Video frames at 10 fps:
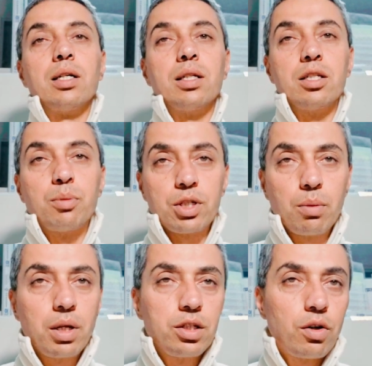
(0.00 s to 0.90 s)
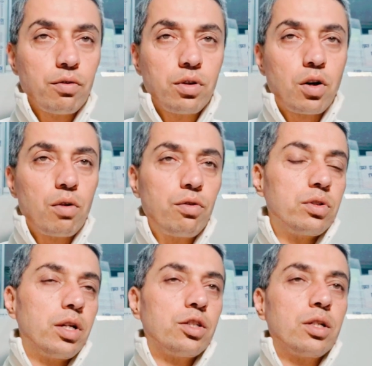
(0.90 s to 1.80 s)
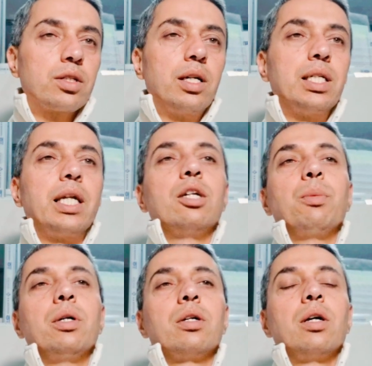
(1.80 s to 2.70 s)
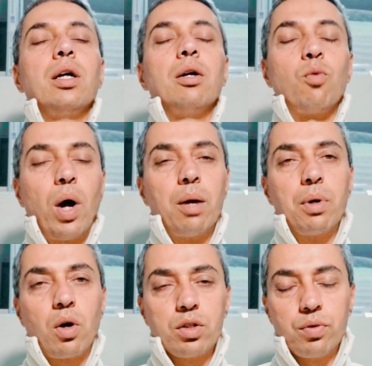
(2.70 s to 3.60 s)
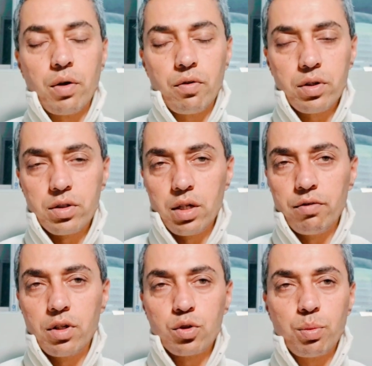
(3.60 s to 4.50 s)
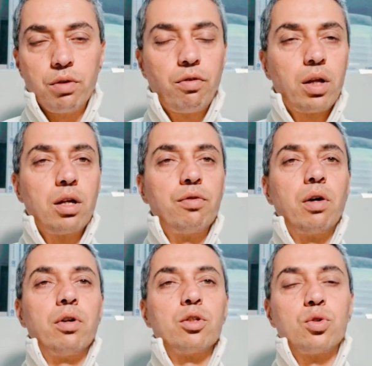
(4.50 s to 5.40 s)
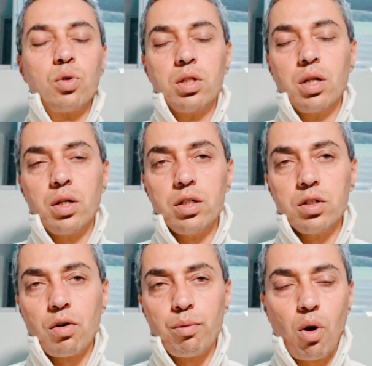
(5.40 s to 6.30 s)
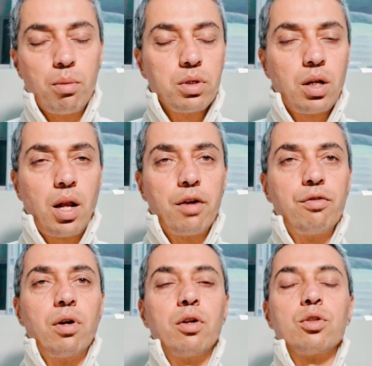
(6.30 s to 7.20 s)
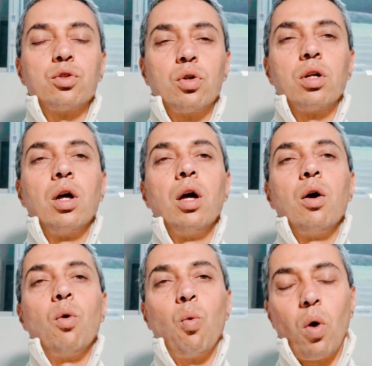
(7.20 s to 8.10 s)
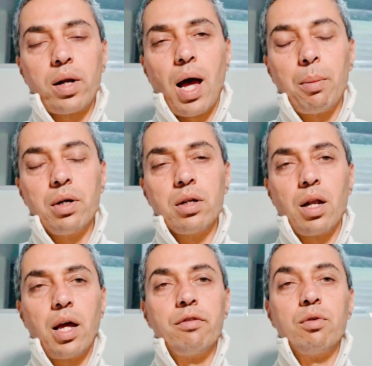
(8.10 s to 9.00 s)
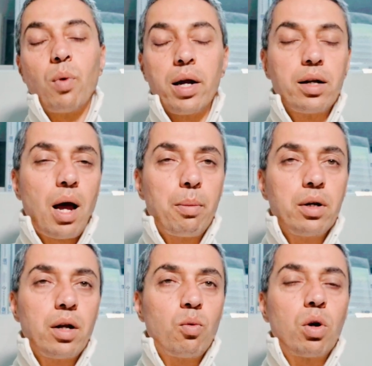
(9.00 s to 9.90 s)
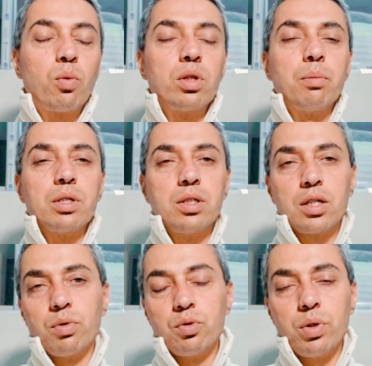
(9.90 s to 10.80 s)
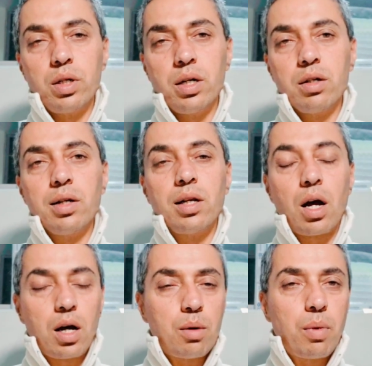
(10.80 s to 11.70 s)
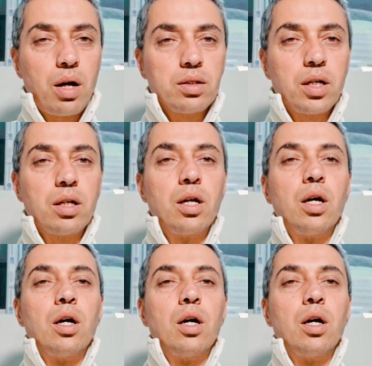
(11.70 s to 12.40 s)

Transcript: The special blessing of the confluence age is contentment. Why? Because we have received the Supreme Father, we understood the reason of problems in our life, we understood what happened in our life and why it happened, and what were the mistakes which we did in our karmas and